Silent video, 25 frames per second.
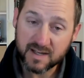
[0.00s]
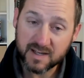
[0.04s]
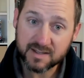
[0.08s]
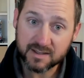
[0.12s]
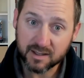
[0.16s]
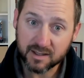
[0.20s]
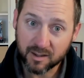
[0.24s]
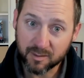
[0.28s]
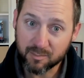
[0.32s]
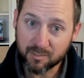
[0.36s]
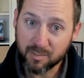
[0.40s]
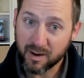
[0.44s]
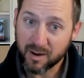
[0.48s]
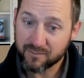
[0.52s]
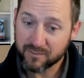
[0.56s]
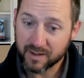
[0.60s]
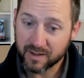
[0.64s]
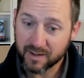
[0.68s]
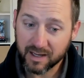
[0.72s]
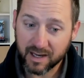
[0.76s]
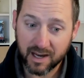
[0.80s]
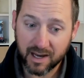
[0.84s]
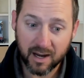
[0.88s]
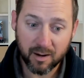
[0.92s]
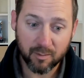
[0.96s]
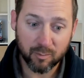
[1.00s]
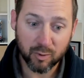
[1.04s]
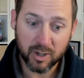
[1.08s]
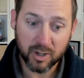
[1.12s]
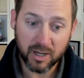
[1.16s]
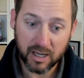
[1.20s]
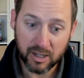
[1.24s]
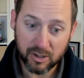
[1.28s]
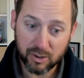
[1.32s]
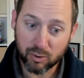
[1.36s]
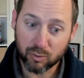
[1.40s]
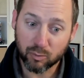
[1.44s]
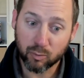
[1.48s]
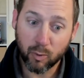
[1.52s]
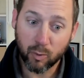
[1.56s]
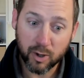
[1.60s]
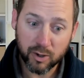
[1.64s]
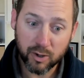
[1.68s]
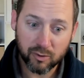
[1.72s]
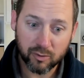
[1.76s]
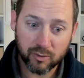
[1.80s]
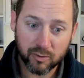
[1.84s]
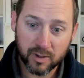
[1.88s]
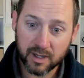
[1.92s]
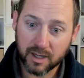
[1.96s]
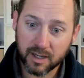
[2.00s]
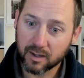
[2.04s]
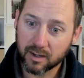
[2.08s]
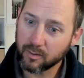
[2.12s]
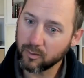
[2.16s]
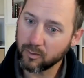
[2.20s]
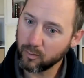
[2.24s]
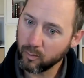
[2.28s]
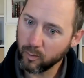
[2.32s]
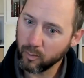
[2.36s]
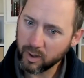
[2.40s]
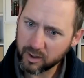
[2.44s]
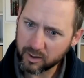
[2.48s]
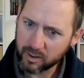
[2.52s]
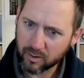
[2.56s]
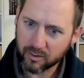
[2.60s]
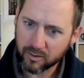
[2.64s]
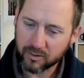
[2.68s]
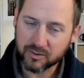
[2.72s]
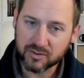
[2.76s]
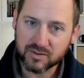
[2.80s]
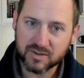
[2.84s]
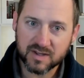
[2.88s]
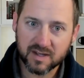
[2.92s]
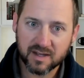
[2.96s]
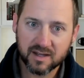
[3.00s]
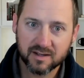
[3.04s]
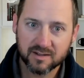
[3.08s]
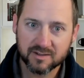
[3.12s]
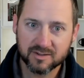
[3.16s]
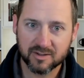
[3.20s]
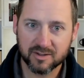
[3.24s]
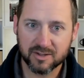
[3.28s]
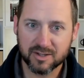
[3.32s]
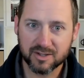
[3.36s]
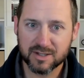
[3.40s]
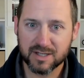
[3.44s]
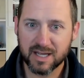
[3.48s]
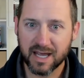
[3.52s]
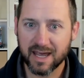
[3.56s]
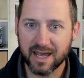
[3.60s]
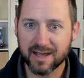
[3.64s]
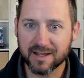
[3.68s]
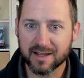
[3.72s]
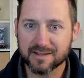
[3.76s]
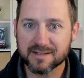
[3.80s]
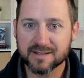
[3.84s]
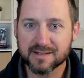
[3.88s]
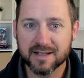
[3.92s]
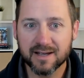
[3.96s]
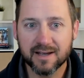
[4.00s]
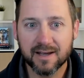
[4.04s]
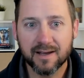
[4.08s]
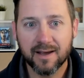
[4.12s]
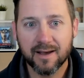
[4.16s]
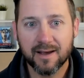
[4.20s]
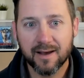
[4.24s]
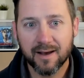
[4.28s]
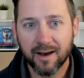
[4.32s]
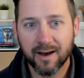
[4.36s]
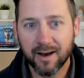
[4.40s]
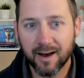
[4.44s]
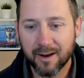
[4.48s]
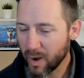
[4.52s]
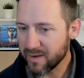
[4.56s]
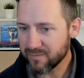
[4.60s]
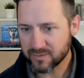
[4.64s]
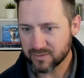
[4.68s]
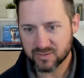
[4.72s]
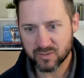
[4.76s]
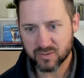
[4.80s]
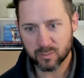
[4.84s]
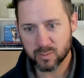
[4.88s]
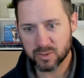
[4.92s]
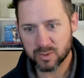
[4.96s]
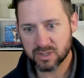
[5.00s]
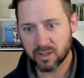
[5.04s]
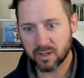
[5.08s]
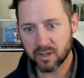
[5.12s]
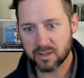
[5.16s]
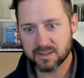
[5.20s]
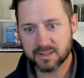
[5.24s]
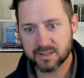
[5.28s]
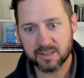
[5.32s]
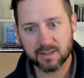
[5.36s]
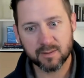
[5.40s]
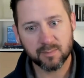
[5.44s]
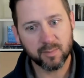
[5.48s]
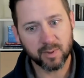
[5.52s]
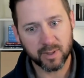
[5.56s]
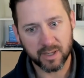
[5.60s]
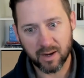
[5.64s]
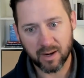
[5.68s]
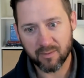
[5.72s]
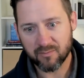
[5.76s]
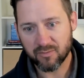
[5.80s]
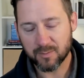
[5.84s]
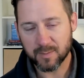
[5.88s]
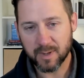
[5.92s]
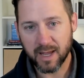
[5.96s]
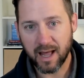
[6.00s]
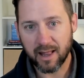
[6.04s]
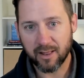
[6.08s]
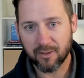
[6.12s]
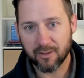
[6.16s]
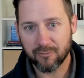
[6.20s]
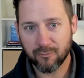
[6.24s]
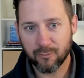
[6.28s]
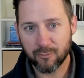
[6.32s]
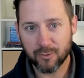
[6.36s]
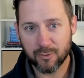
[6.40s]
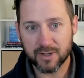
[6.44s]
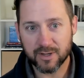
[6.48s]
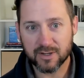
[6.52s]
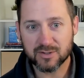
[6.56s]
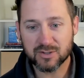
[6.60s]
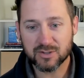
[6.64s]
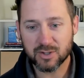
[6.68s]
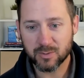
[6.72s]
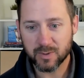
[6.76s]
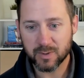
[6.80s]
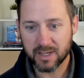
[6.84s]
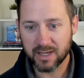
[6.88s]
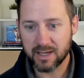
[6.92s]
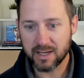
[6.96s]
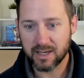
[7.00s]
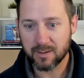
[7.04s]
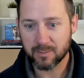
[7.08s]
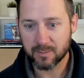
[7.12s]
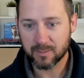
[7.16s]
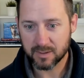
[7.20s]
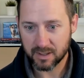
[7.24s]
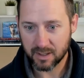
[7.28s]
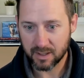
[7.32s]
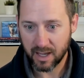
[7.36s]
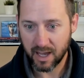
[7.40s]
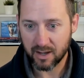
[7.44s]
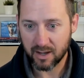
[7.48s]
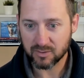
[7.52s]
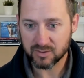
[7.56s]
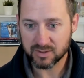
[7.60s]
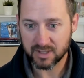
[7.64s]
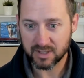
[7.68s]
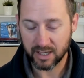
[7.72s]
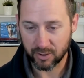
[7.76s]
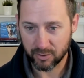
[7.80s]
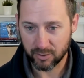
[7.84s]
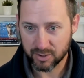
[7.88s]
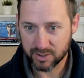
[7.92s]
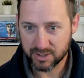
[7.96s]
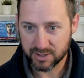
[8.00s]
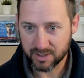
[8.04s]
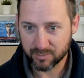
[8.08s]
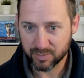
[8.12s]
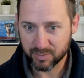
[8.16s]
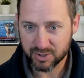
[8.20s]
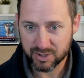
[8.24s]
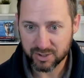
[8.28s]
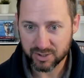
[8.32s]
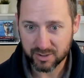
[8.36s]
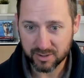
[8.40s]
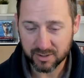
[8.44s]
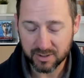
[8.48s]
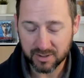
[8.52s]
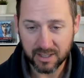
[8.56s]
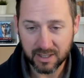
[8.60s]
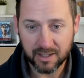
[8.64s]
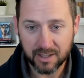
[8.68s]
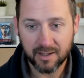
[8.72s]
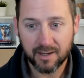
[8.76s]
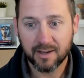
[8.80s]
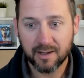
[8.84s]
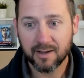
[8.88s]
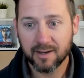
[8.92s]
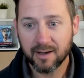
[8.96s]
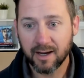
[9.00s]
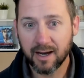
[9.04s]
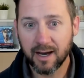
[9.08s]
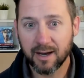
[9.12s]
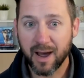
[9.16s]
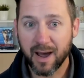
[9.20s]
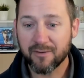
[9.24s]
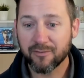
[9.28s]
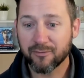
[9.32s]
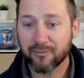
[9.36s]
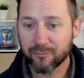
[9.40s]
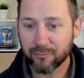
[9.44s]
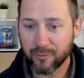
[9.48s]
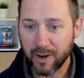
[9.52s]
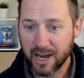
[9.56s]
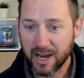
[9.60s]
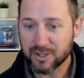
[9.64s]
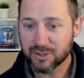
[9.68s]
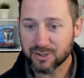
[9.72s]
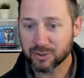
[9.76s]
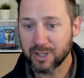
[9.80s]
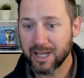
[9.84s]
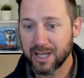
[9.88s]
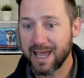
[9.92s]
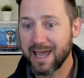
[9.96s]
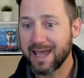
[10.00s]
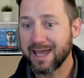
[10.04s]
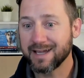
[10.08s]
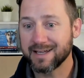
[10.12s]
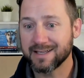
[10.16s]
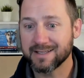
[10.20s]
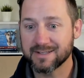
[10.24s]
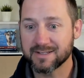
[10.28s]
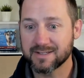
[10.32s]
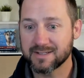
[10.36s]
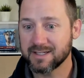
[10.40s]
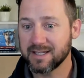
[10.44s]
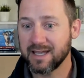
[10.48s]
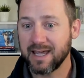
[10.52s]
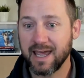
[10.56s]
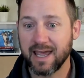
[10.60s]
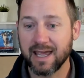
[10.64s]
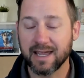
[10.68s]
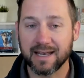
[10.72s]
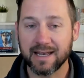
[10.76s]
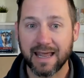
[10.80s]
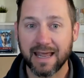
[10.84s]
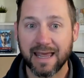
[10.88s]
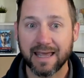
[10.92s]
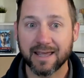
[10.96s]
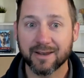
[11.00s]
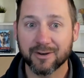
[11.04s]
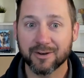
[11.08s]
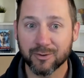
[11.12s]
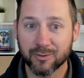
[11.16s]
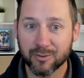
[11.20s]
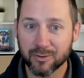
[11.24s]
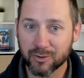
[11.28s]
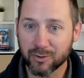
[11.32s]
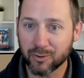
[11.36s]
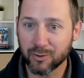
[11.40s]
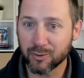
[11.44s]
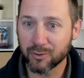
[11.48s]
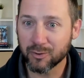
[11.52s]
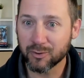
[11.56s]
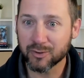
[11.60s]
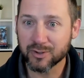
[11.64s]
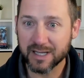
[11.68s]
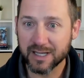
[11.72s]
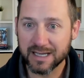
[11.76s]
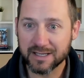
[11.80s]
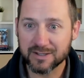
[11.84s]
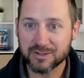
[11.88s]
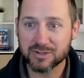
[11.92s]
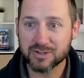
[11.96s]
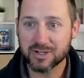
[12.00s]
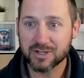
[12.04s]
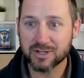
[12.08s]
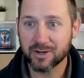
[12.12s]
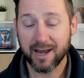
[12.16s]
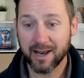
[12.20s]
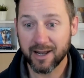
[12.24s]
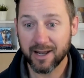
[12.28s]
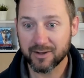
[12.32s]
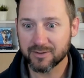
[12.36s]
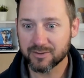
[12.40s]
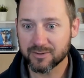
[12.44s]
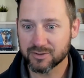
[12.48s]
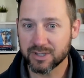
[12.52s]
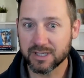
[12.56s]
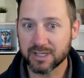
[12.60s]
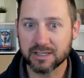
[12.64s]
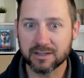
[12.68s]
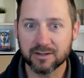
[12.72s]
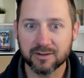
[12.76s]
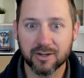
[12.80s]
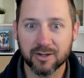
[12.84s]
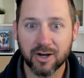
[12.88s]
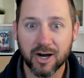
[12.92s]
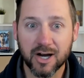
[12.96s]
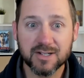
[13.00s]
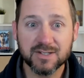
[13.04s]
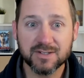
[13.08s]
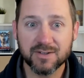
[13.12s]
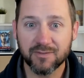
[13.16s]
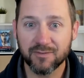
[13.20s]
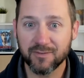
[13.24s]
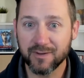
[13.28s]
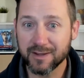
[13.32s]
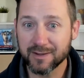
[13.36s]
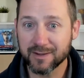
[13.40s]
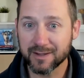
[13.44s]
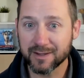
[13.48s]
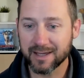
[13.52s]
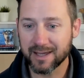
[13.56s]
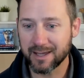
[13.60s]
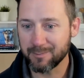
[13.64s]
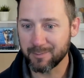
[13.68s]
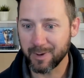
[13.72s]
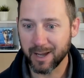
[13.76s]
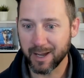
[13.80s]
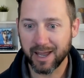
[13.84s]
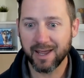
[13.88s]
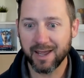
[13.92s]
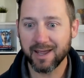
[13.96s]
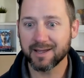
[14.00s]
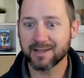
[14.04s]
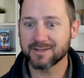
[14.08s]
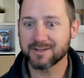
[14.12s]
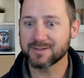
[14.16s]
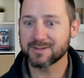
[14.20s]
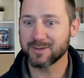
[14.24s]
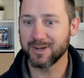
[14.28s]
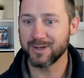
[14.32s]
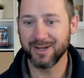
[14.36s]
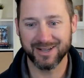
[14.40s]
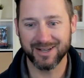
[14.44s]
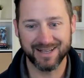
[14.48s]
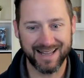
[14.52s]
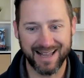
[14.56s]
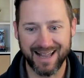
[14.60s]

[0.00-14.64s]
crest above the camera and you're wondering, what are those things on his hands? My wife is from Wisconsin, but I'm from California. So we keep the house at her temperature, and my fragile hands can't handle the cold. And I actually lost feeling in my hands